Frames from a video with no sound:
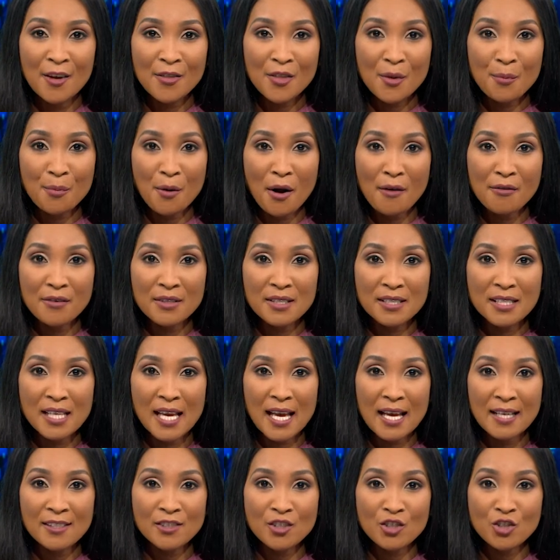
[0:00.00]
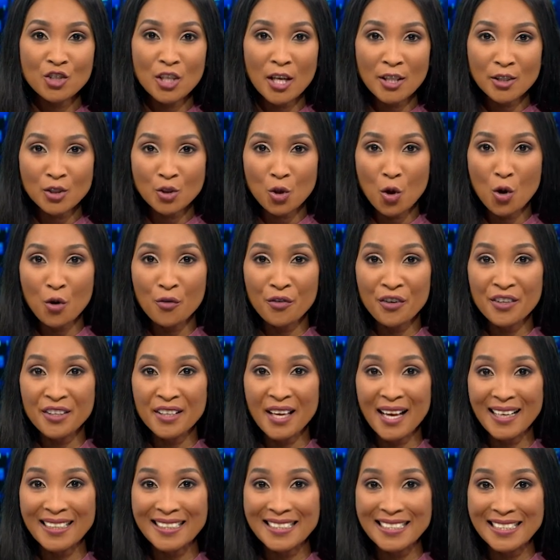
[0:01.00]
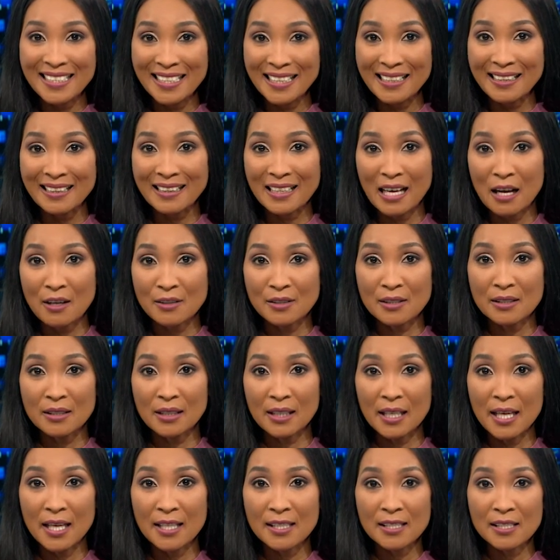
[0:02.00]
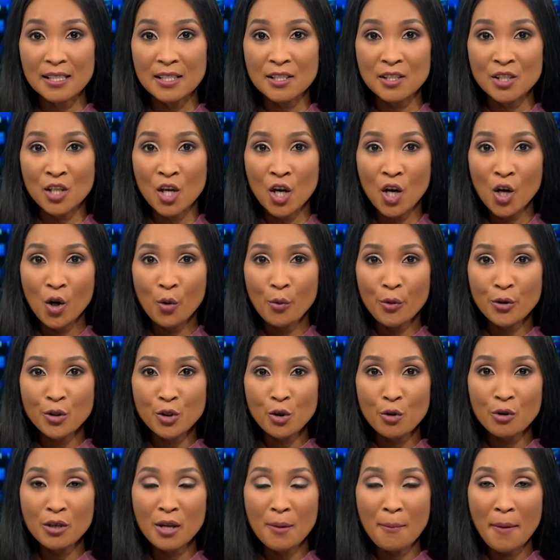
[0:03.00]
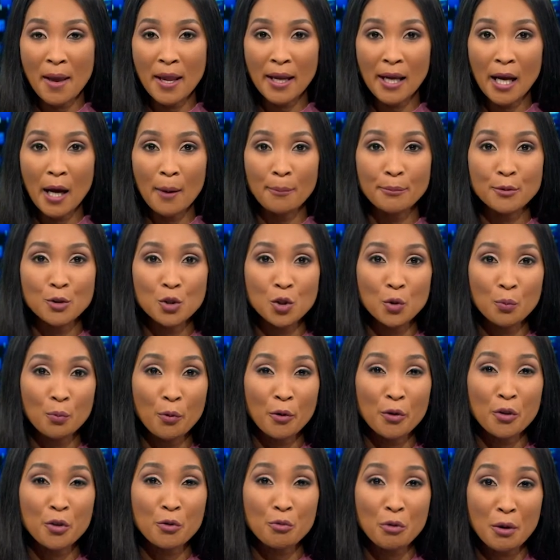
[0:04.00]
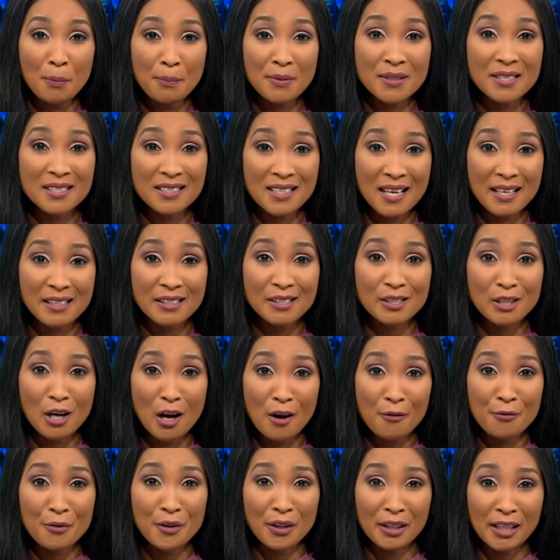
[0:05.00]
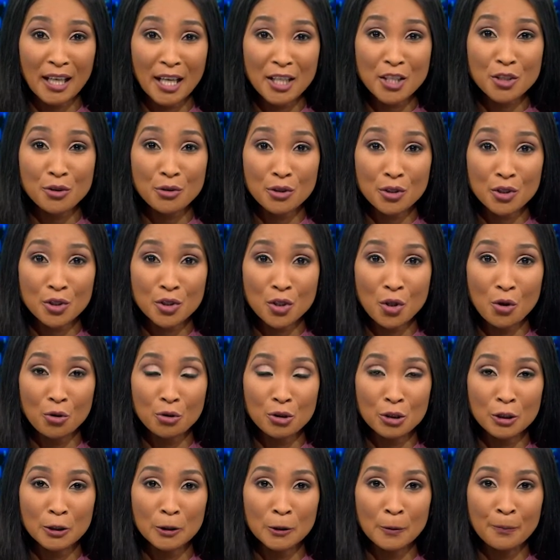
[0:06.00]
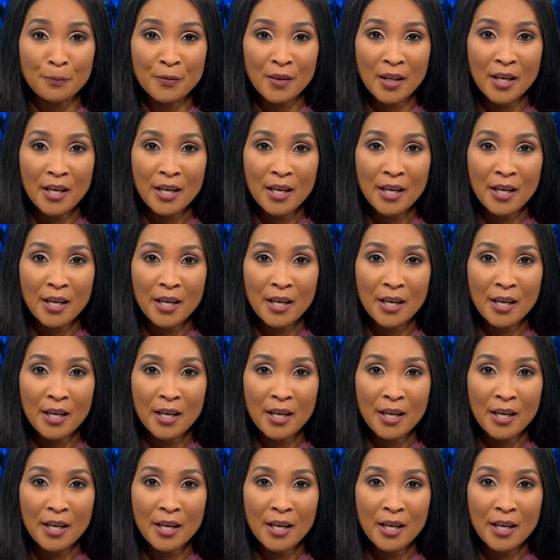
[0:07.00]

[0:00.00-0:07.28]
The province has just over 19,000 cases, which only make up 2.3% of the country's total.